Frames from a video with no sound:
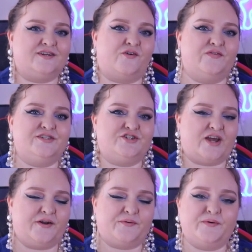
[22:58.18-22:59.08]
on this
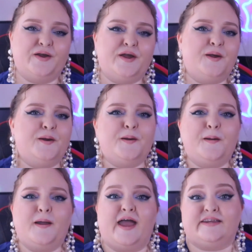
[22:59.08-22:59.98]
channel
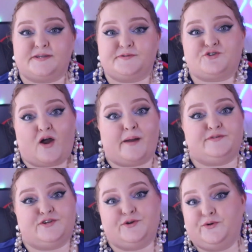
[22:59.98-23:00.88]
and subscribe
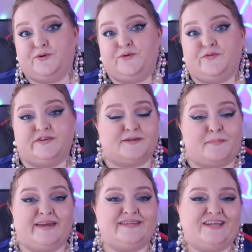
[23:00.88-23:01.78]
to this
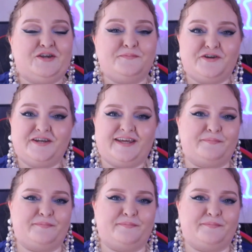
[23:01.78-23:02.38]
amazing community.